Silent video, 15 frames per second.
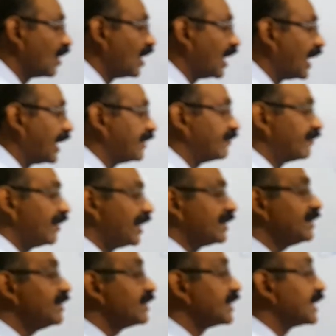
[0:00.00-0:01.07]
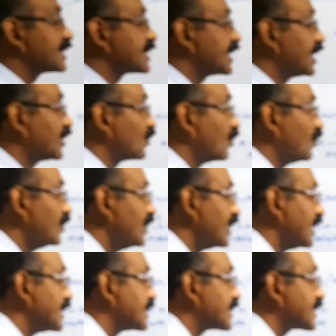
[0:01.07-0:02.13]
And when this ketone
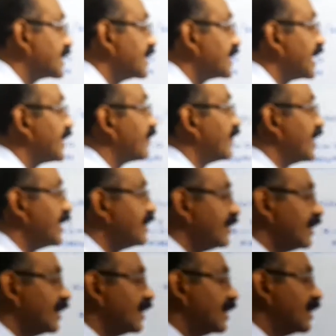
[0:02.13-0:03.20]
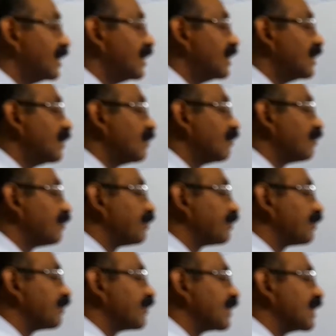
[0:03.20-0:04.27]
is treated with
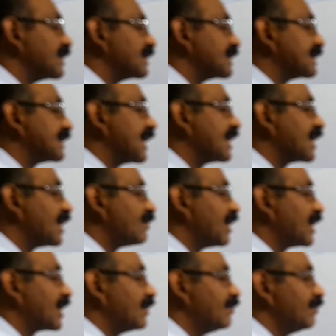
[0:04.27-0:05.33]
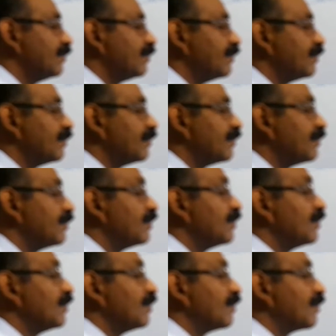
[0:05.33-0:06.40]
zinc amalgam
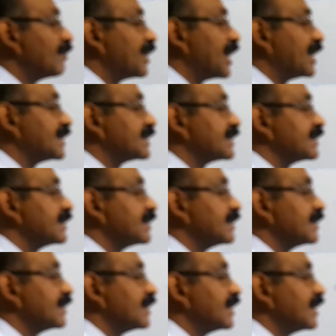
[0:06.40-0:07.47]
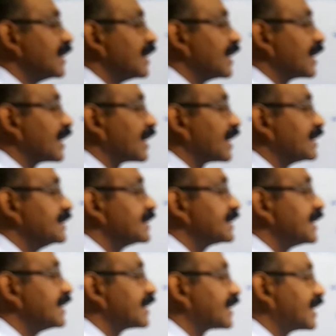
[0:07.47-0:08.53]
plus
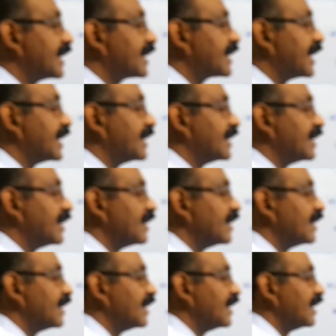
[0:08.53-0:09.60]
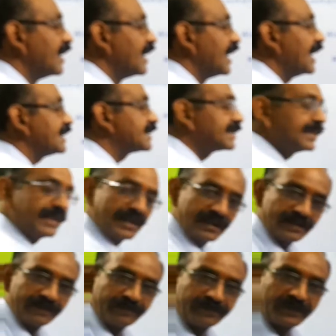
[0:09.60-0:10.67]
concentrated
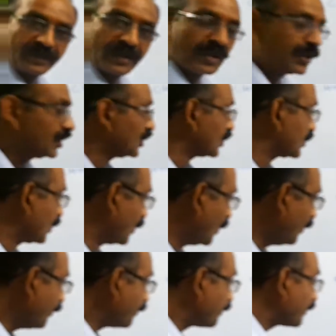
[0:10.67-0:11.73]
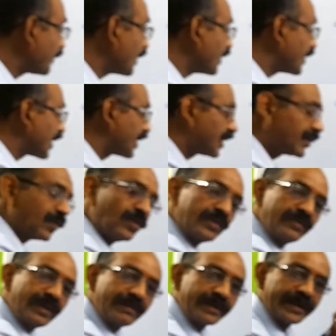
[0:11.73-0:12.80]
HCl, so the ketone
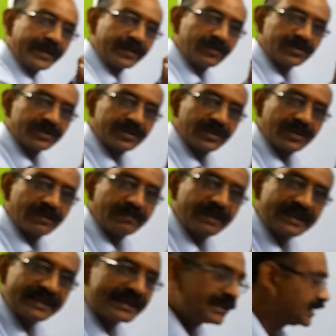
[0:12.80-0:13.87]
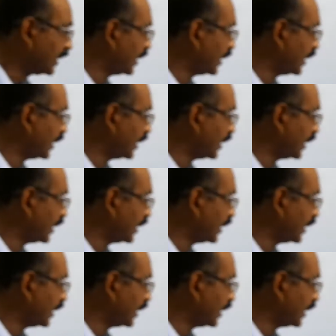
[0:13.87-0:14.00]
will be reduced, means